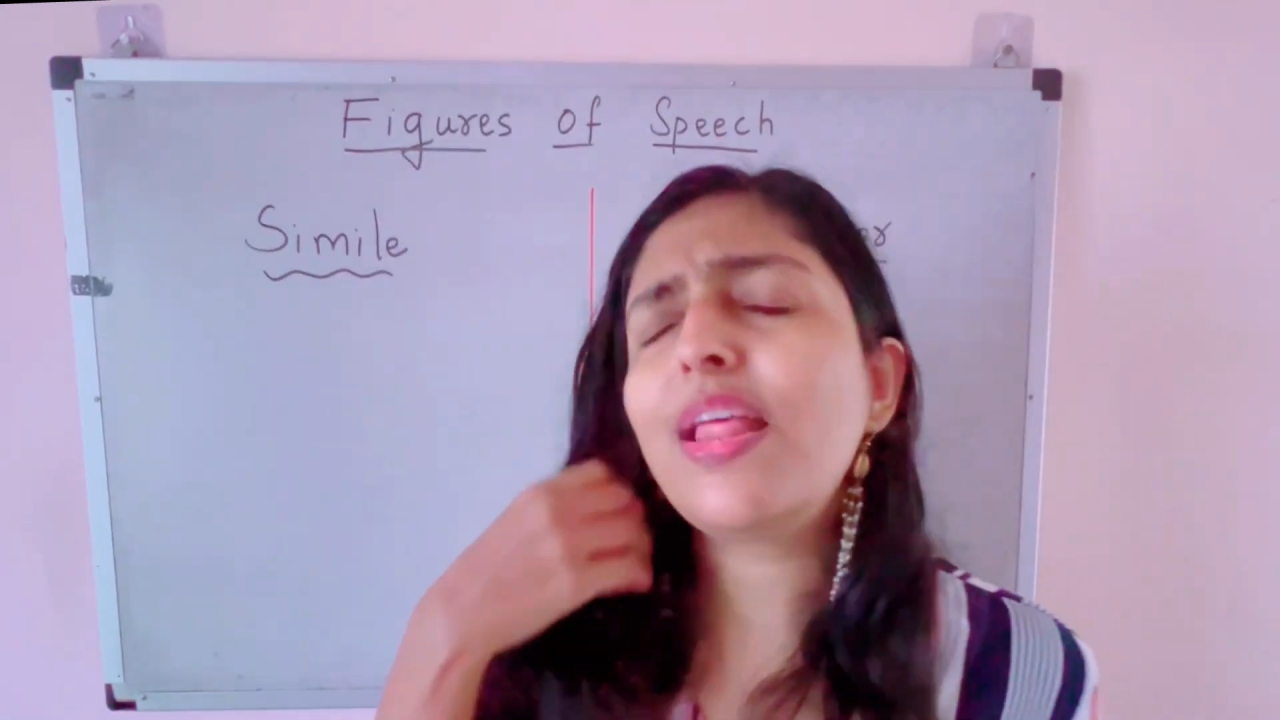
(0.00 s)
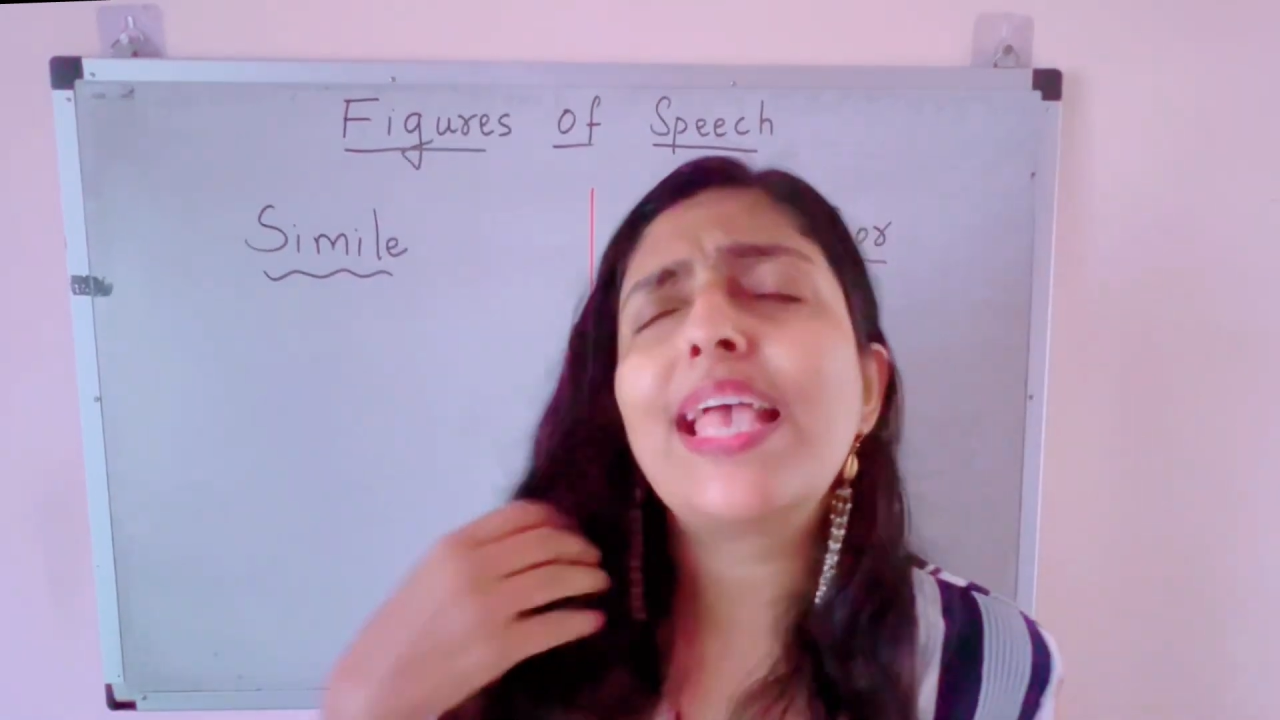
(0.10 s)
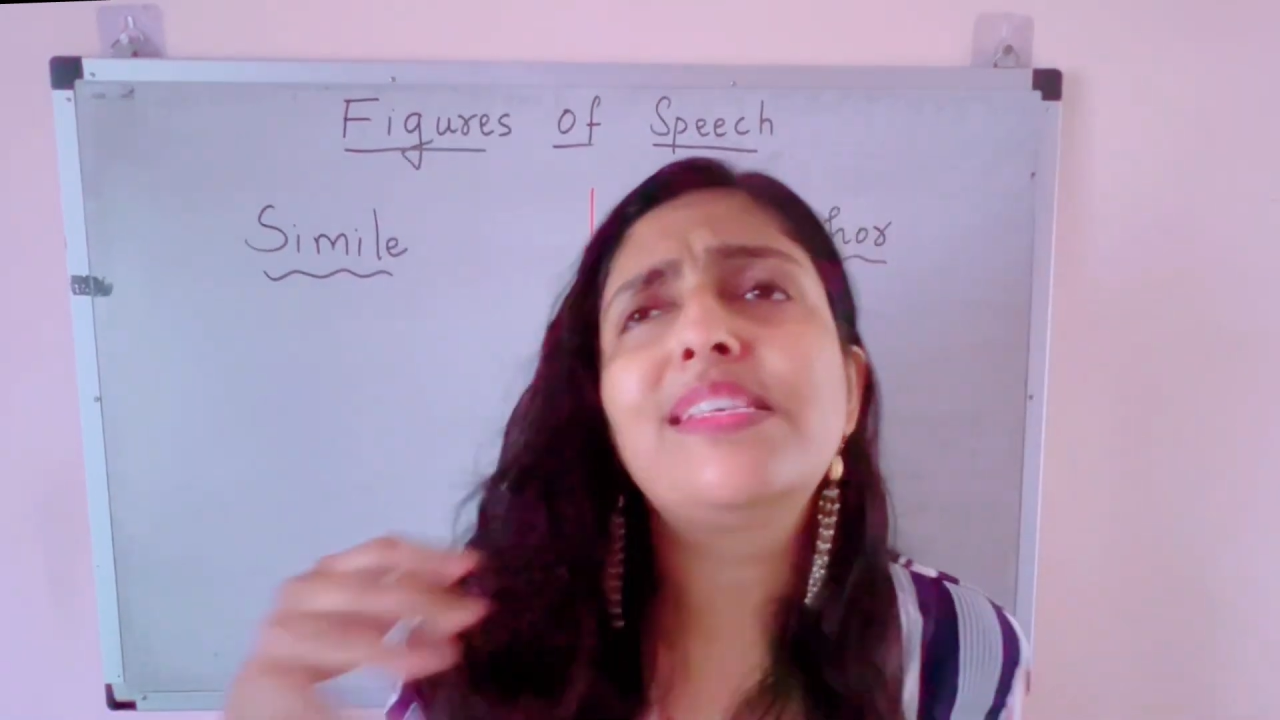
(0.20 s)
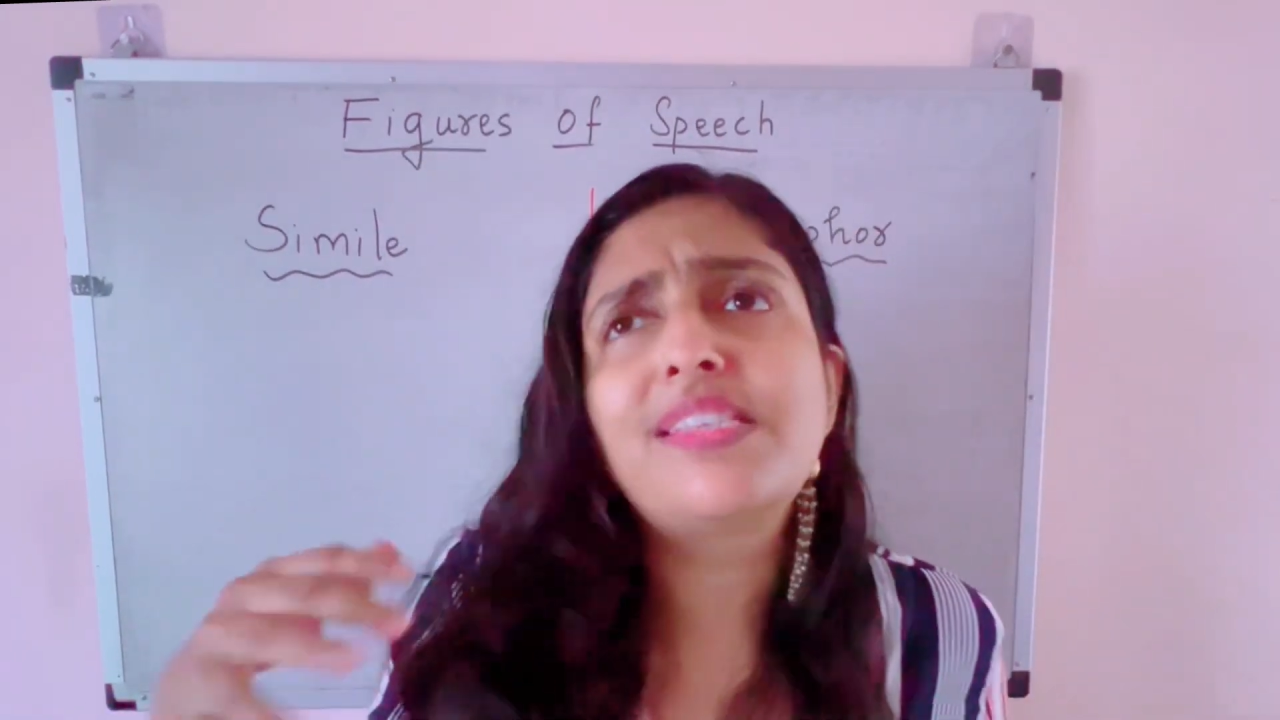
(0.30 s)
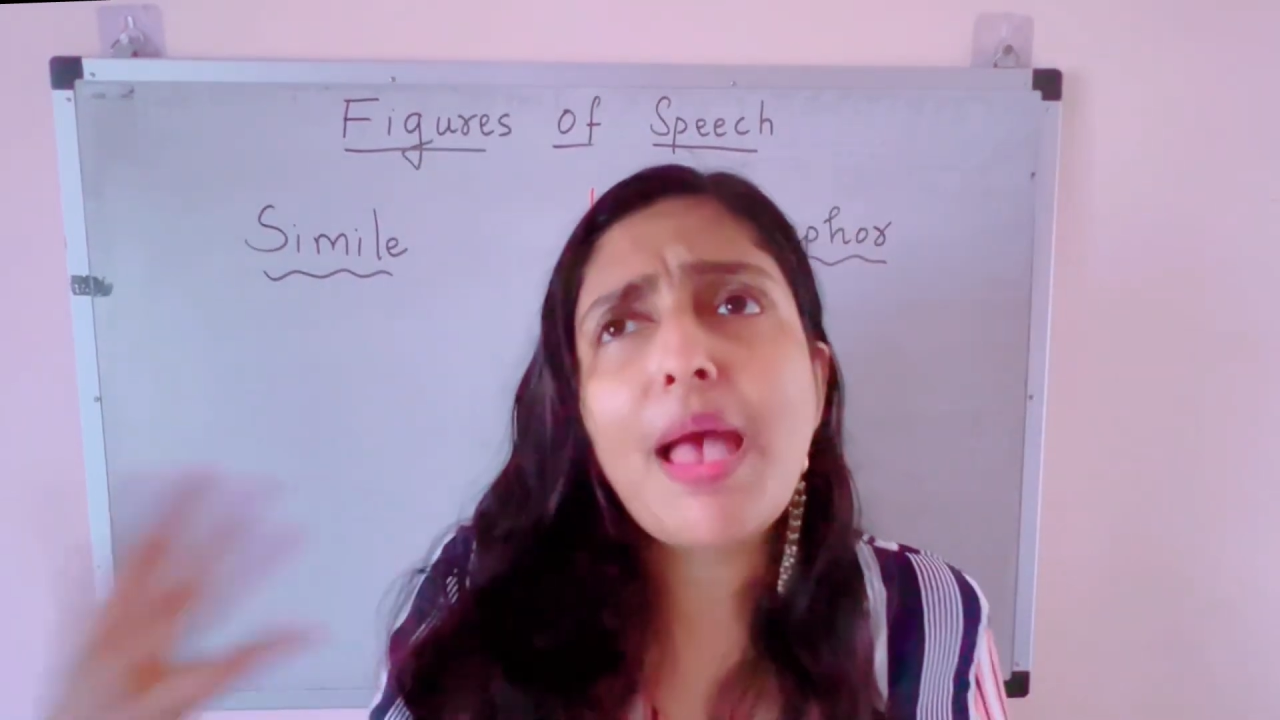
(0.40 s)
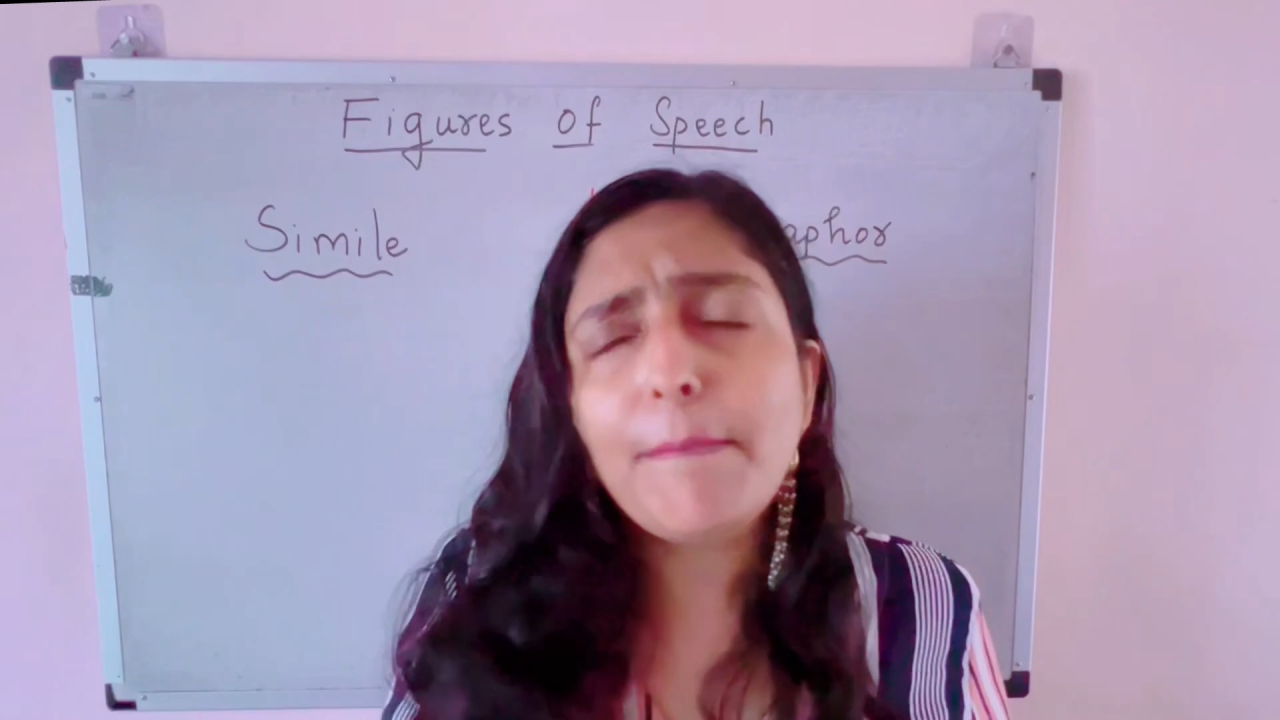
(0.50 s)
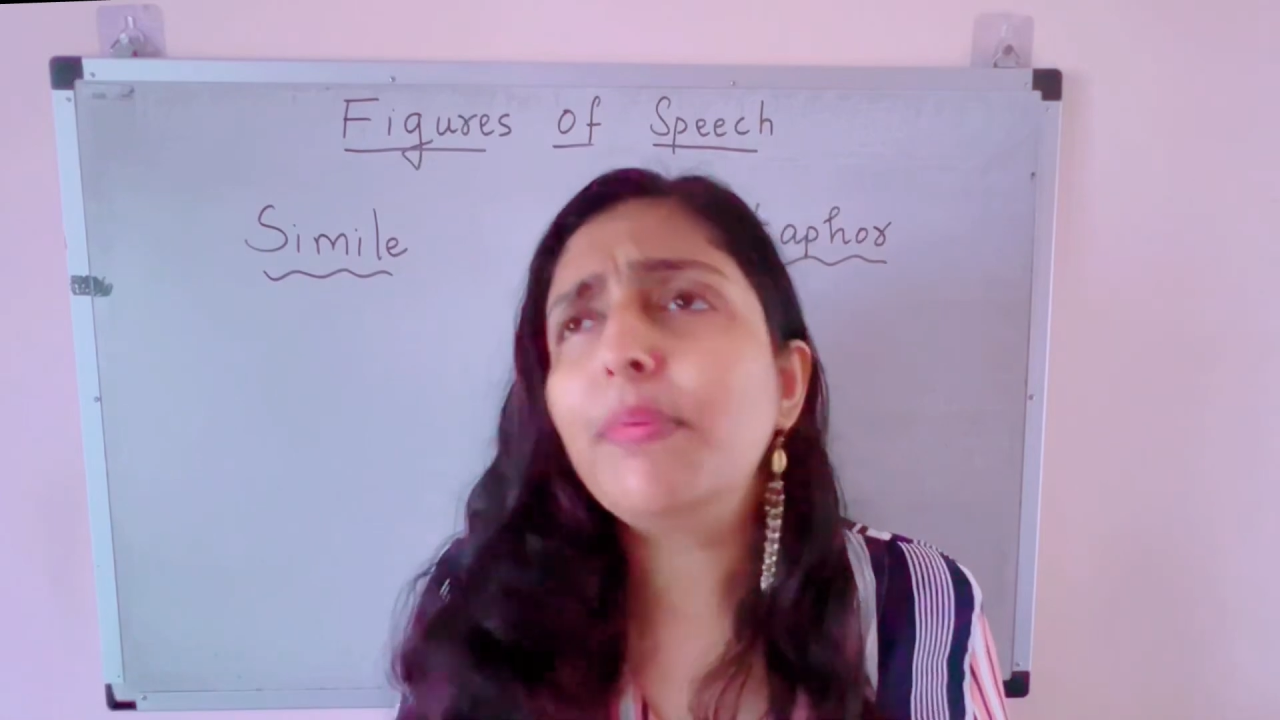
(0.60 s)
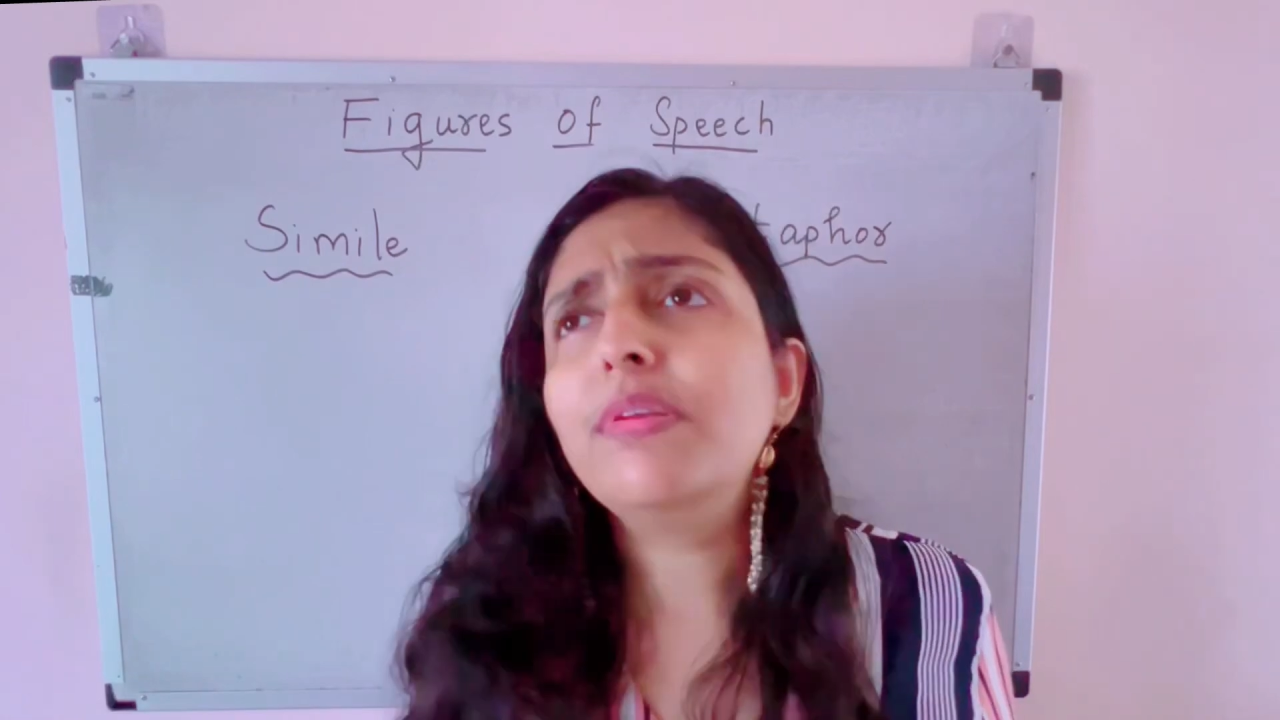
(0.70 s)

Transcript: example